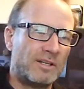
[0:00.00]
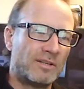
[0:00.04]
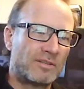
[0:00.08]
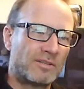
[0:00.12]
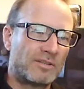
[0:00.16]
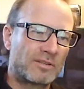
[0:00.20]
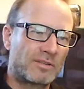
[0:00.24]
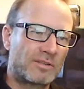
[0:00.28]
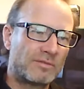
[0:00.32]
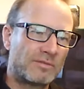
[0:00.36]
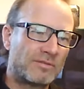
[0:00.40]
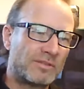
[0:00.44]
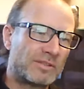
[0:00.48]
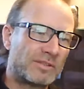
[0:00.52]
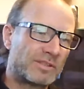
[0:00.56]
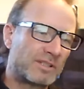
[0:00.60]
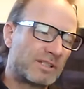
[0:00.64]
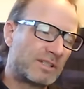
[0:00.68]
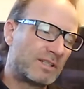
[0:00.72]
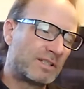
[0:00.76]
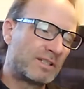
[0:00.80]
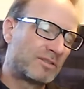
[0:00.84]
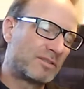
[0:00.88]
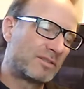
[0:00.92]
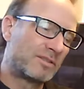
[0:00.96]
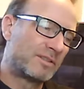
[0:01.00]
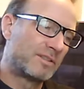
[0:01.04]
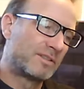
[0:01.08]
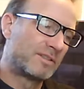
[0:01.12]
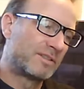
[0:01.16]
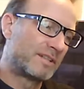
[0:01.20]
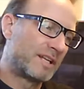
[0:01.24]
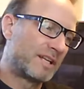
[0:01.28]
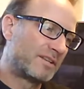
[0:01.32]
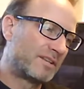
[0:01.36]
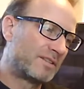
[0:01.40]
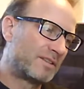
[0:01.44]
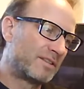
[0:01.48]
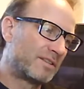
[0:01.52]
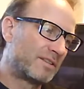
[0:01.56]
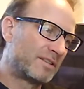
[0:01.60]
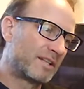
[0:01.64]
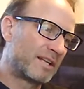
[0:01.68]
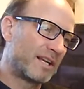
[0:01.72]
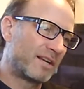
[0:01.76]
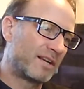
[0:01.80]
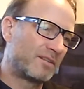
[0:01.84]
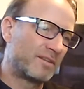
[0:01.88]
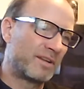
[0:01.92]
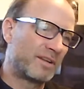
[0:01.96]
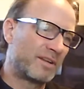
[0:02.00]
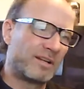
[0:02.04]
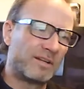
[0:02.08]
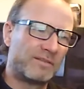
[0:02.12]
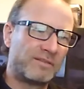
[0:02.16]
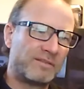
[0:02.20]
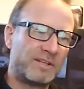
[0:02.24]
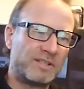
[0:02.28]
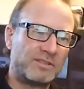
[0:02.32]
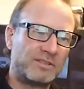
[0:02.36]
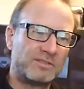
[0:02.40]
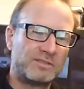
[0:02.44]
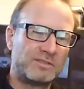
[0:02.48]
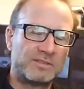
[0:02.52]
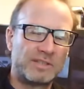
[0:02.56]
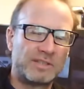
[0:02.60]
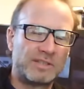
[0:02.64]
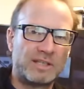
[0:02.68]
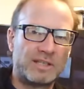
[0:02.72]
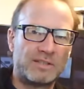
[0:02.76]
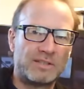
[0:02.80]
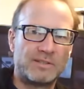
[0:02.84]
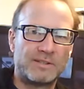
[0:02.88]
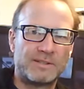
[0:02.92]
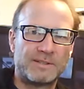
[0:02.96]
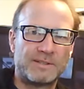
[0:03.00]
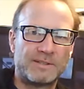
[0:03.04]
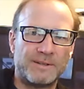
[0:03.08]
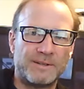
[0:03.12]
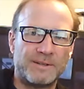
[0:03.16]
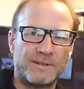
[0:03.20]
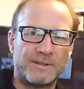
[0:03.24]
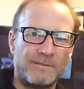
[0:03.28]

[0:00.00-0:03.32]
surface conditions, it takes into account elevation changes,